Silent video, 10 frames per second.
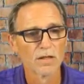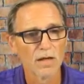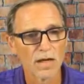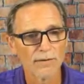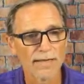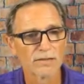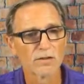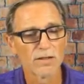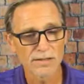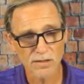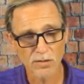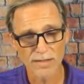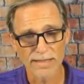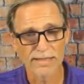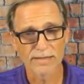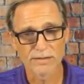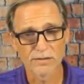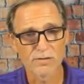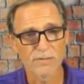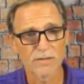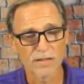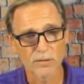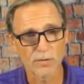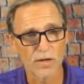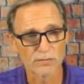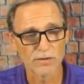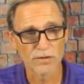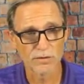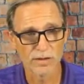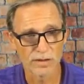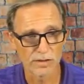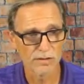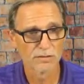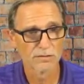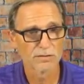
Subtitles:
All right, so let's go ahead and do something like we often do here